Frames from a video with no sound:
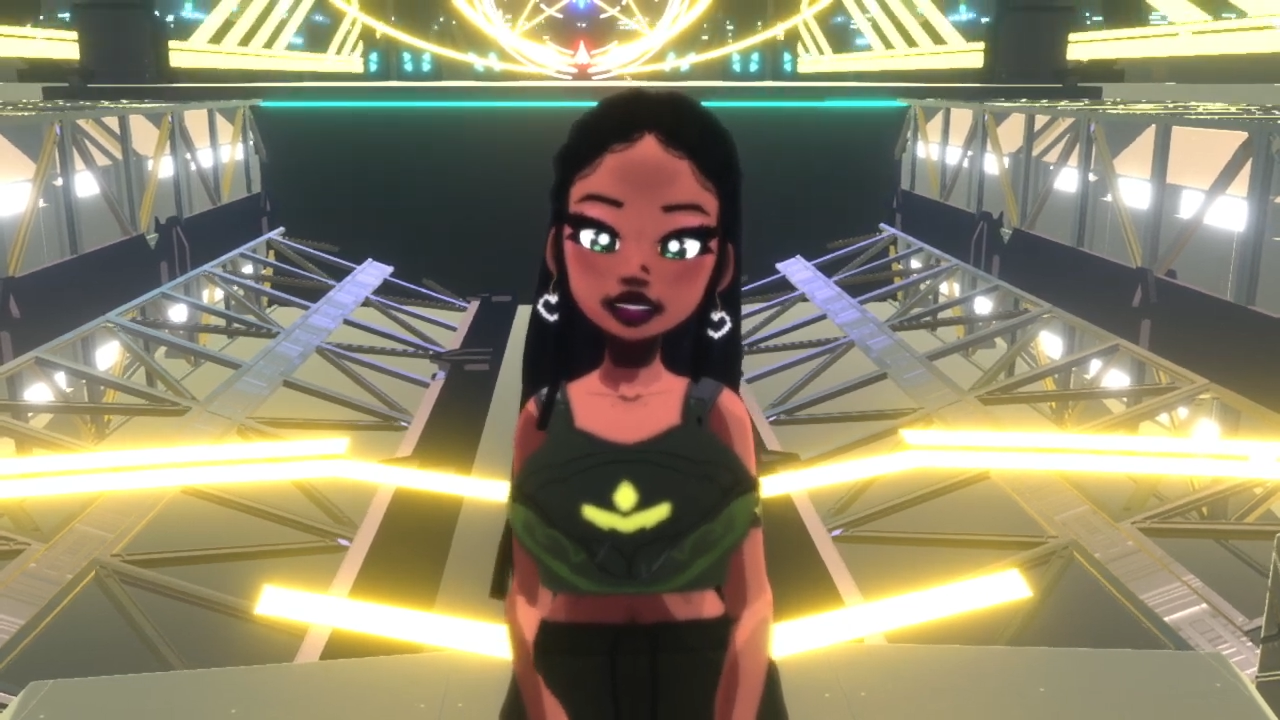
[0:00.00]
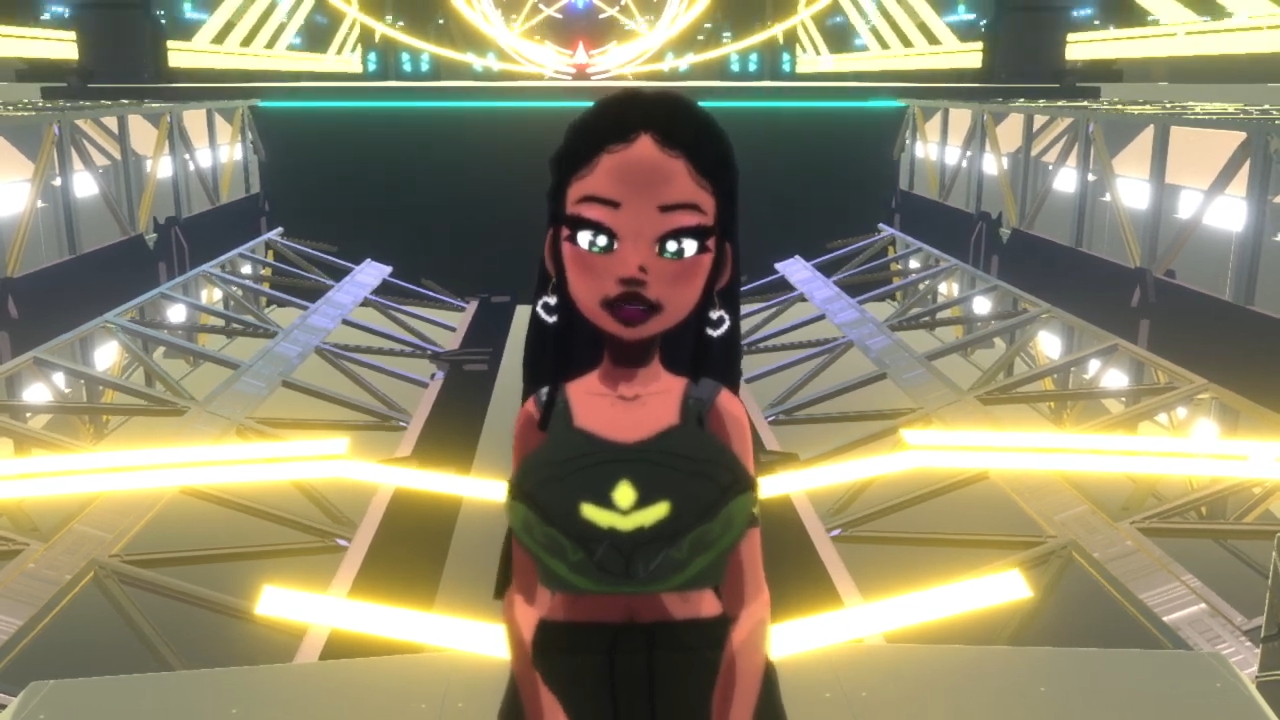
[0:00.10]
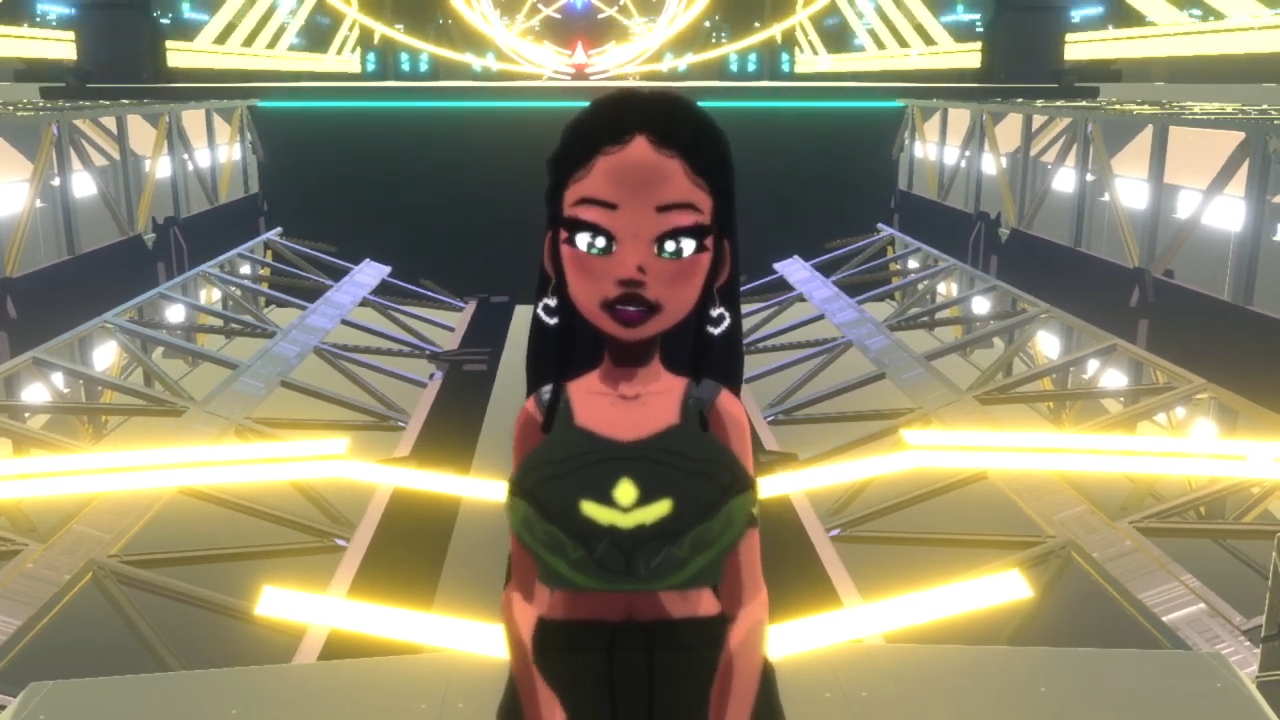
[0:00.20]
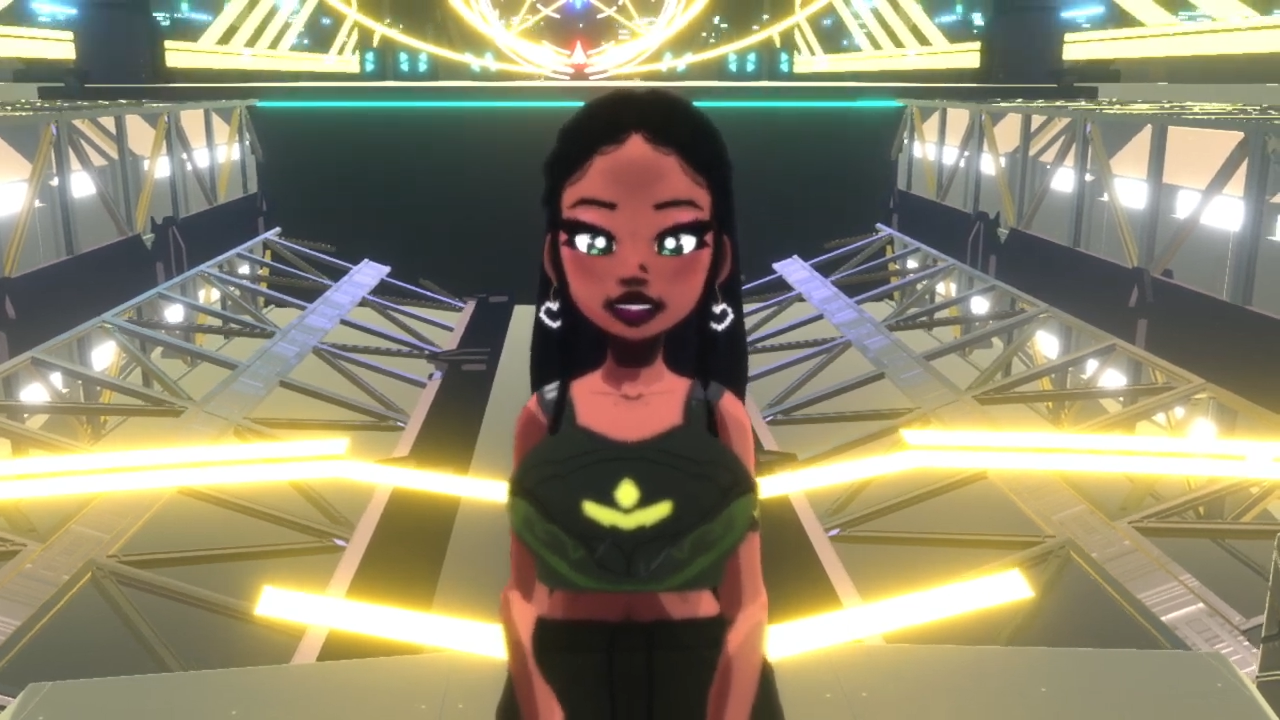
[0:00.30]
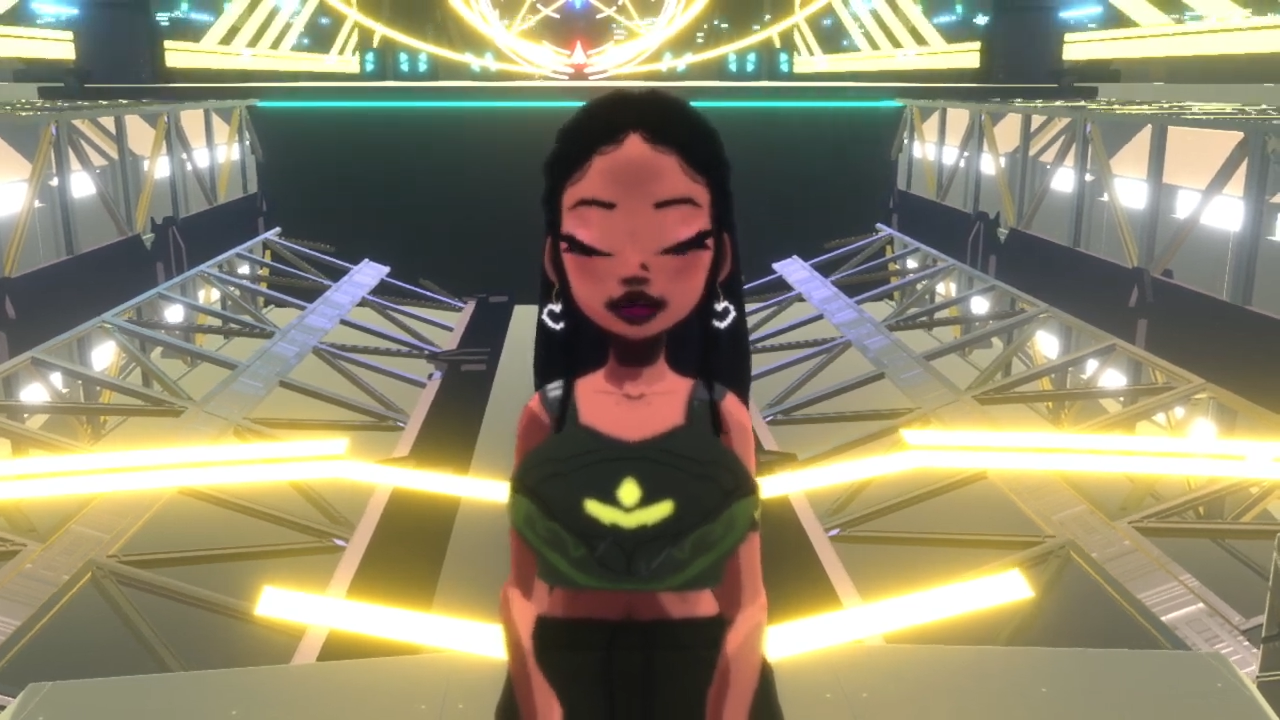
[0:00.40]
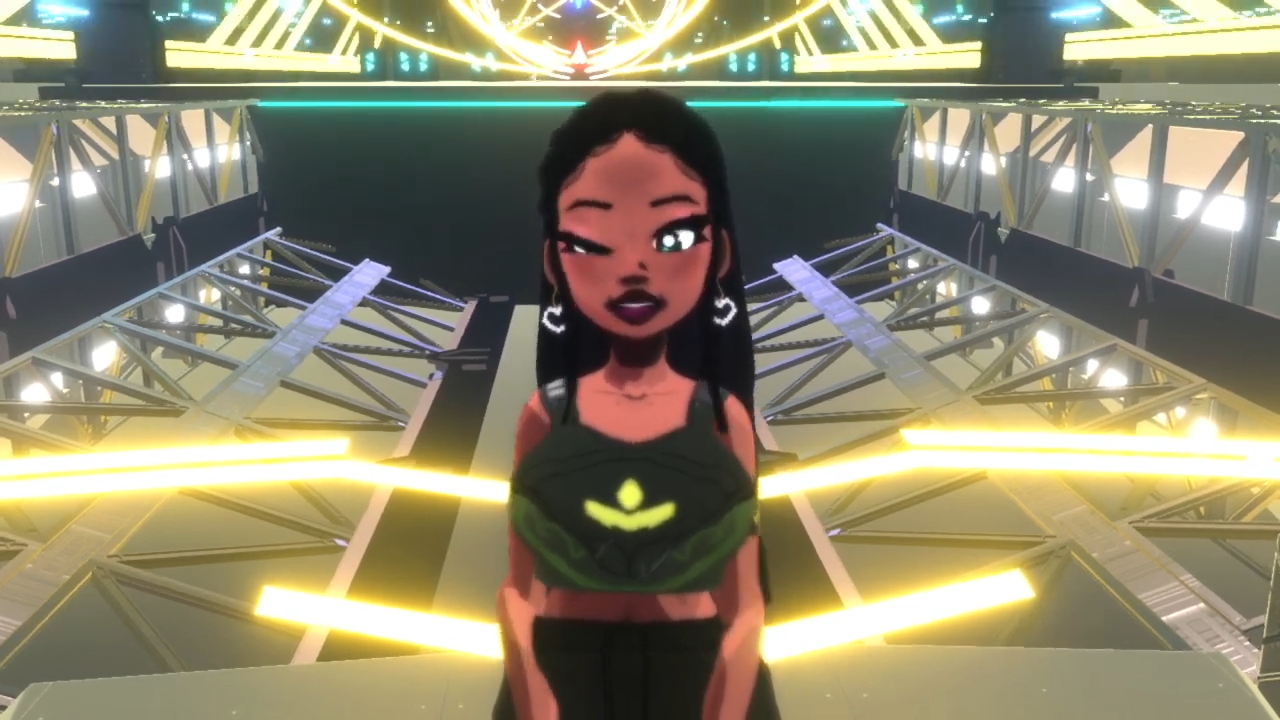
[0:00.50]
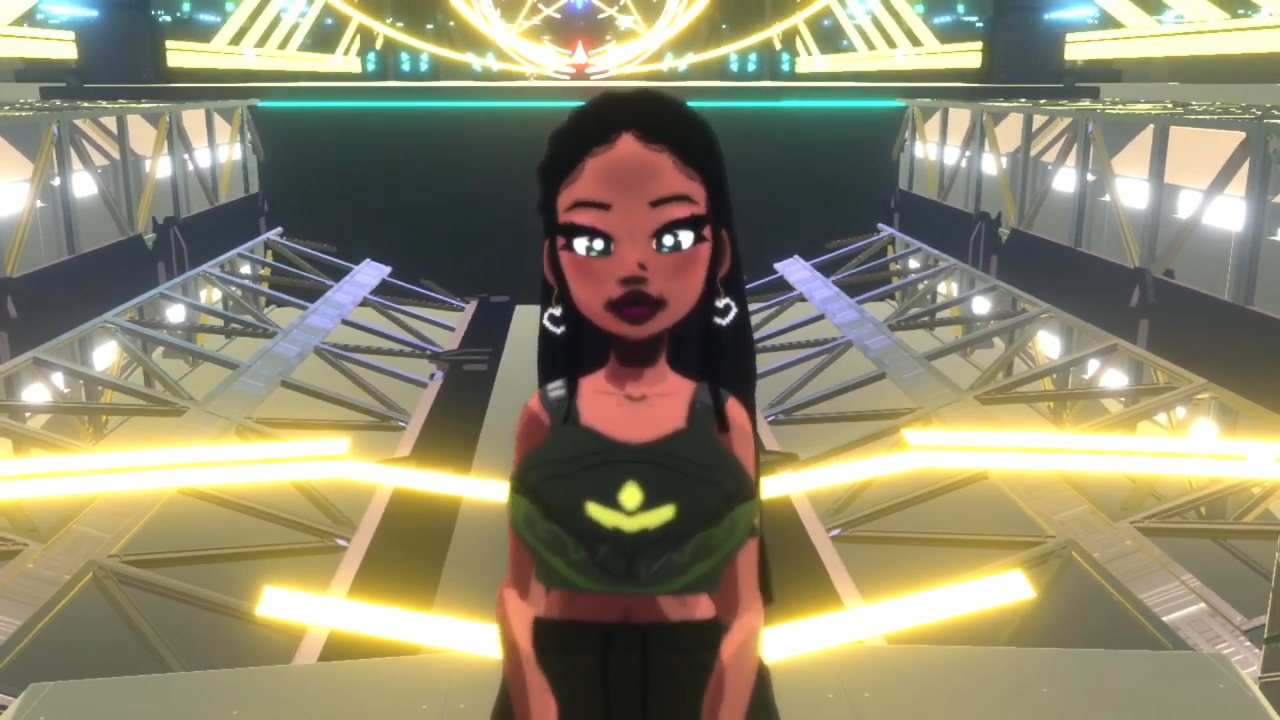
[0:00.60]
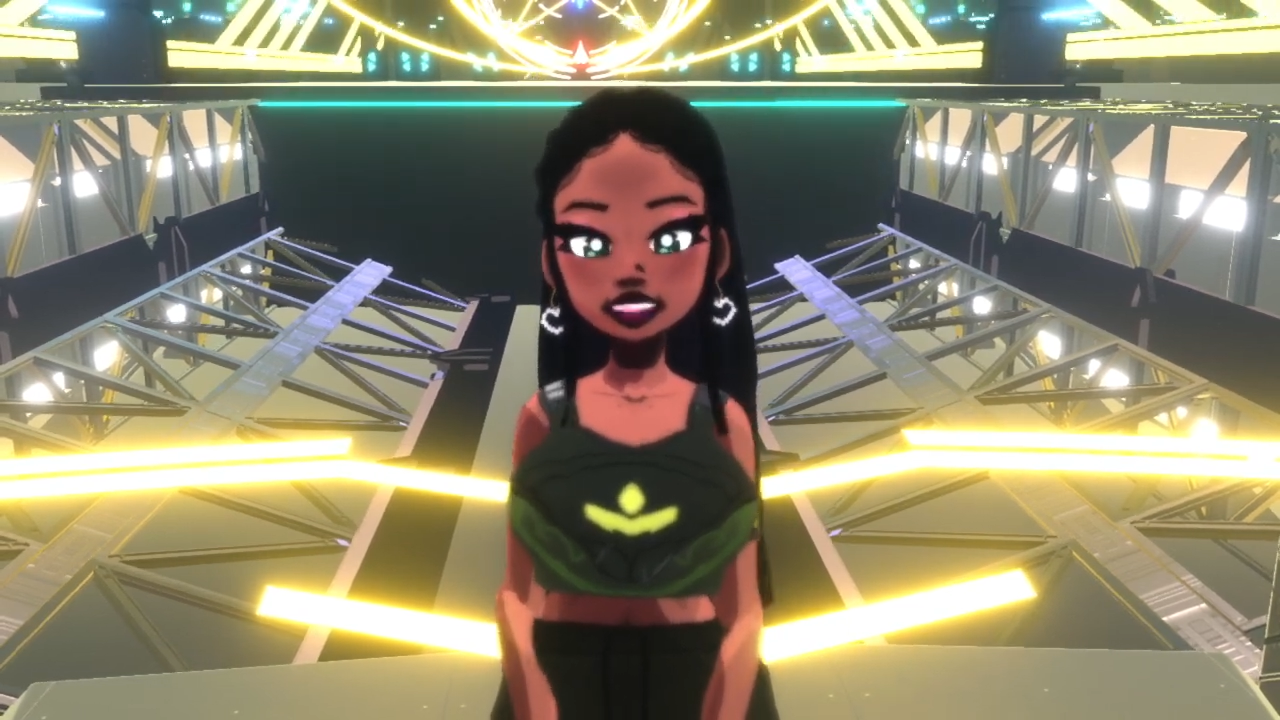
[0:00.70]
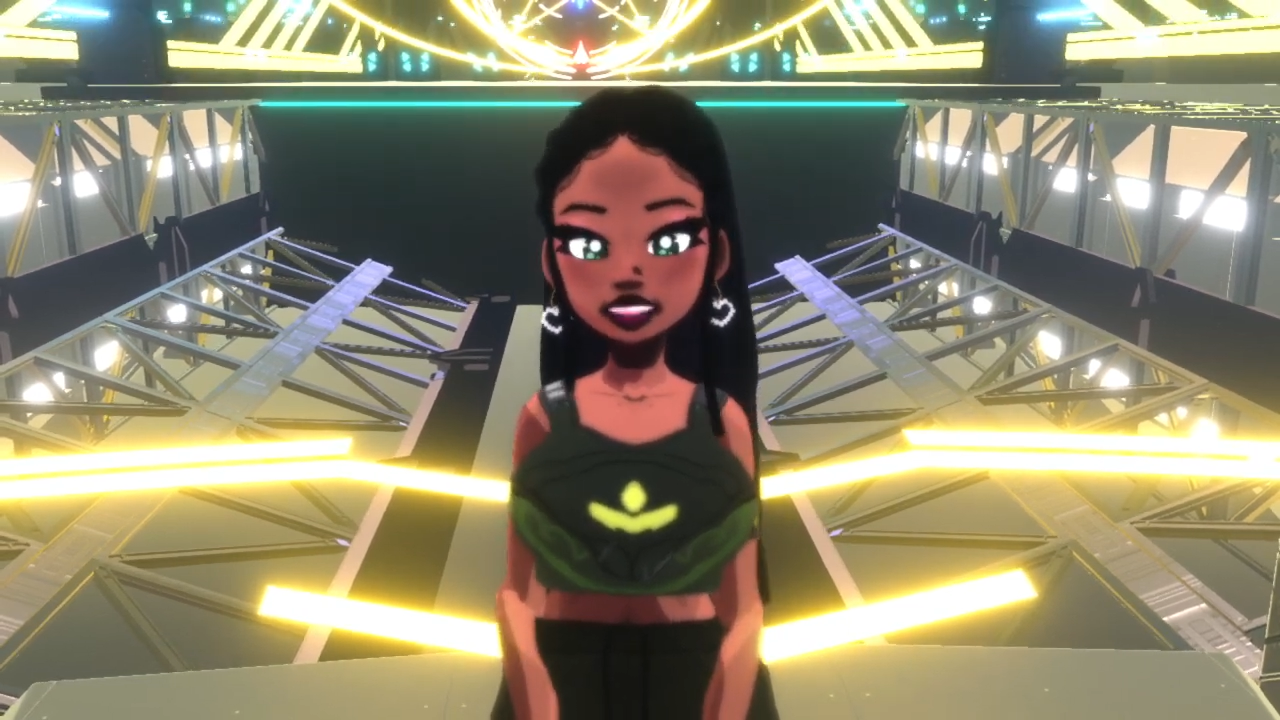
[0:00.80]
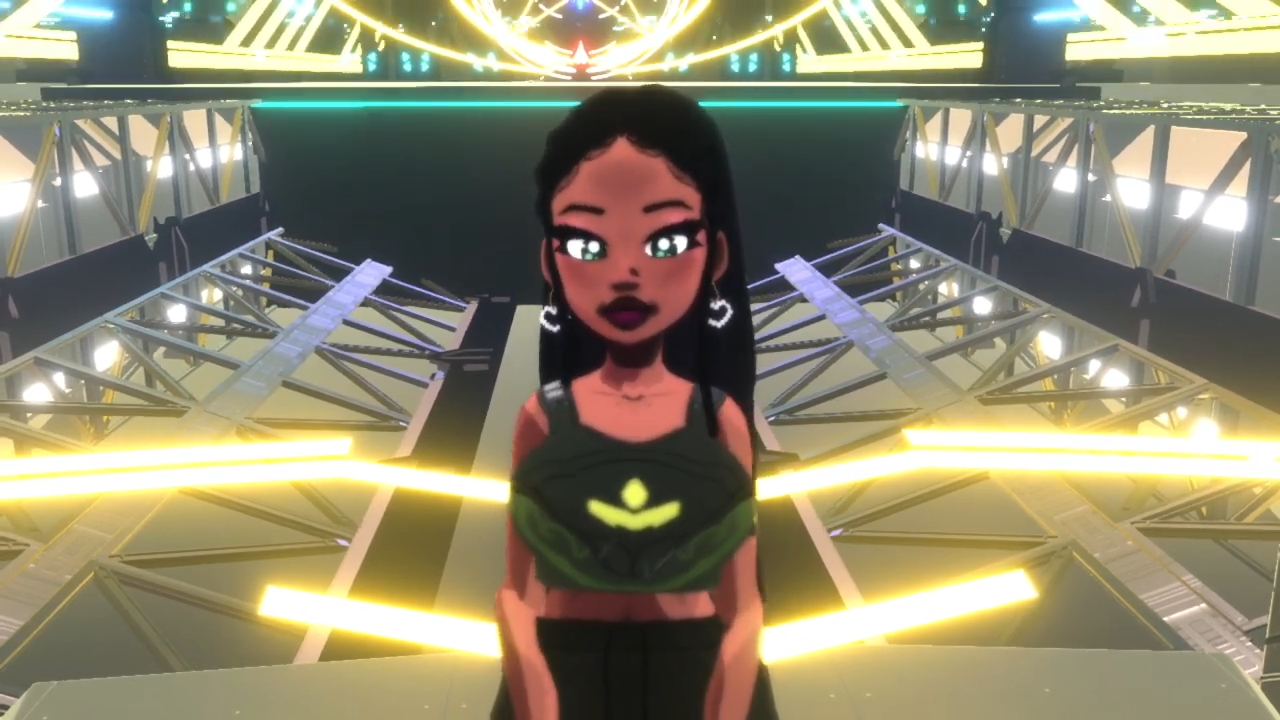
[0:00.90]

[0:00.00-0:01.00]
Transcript: you need to stop